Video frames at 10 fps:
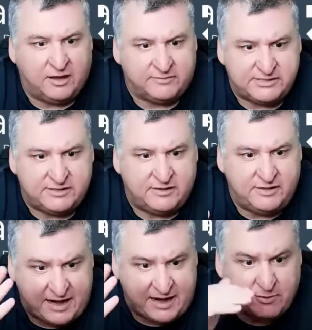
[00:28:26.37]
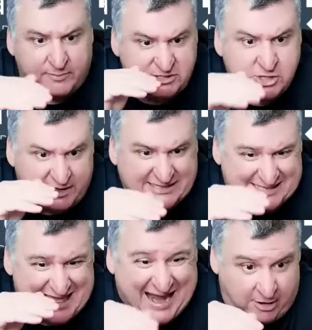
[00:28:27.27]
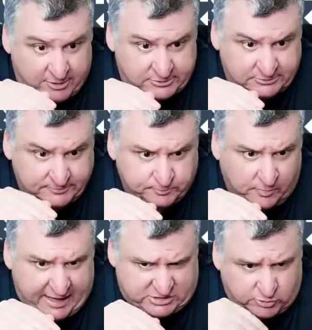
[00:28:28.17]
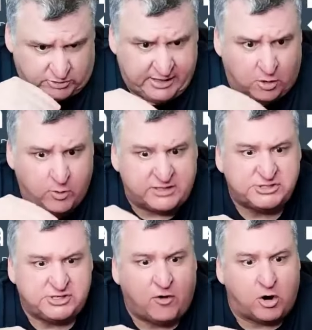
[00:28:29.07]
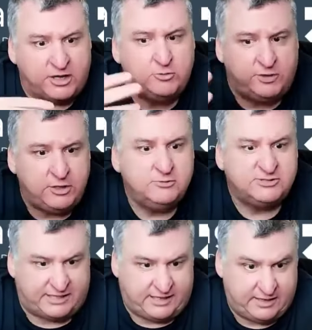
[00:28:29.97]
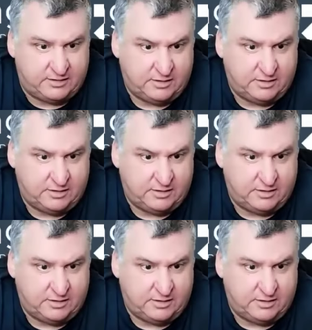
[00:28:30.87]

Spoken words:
comes in. The enablement zone is there. It's really a question of, are you using it?